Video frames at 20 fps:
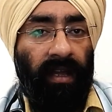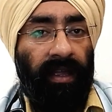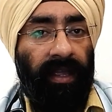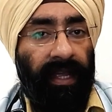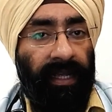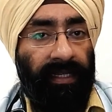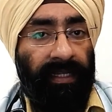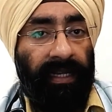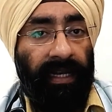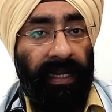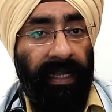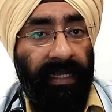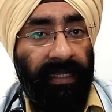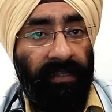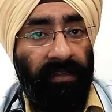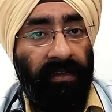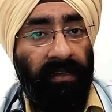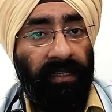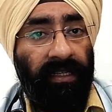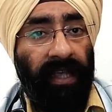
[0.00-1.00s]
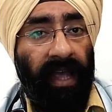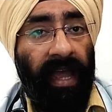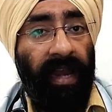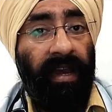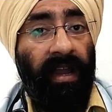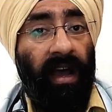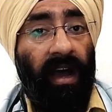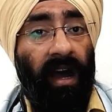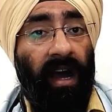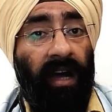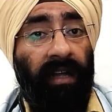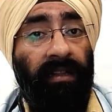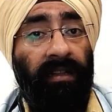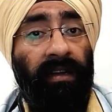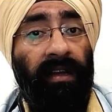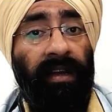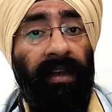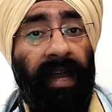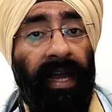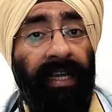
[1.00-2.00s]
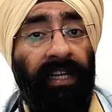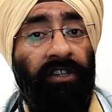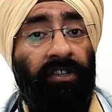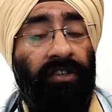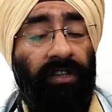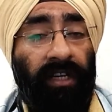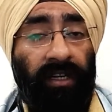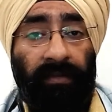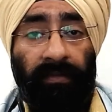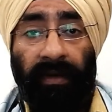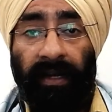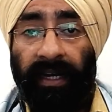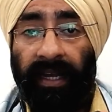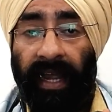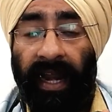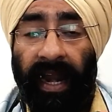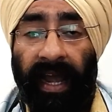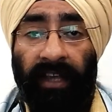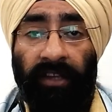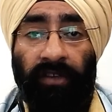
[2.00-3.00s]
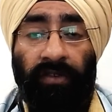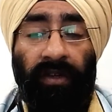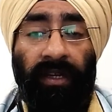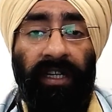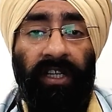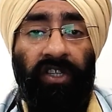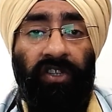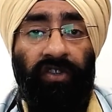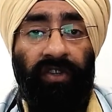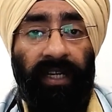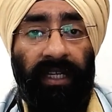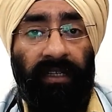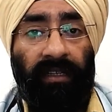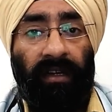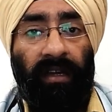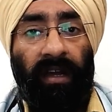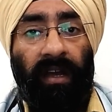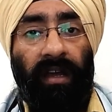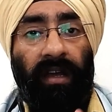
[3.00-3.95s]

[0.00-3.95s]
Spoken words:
Yes, lasers and other light treatment can actually treat